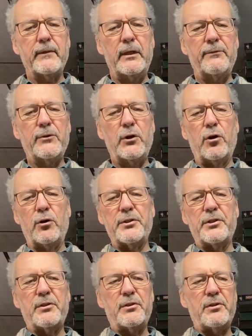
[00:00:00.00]
of
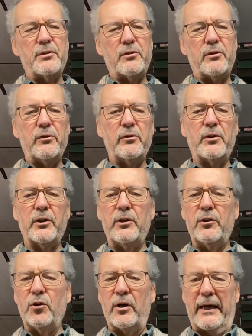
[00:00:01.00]
costs you can
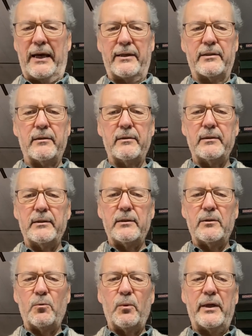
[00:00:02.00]
look at
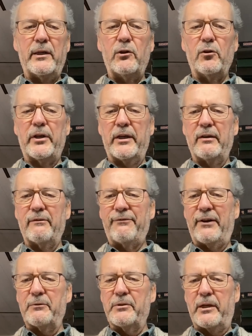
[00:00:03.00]
when looking at
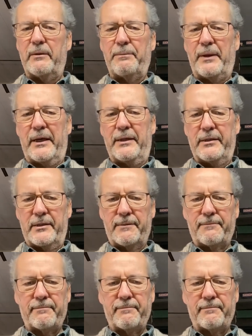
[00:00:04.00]
fountain pens.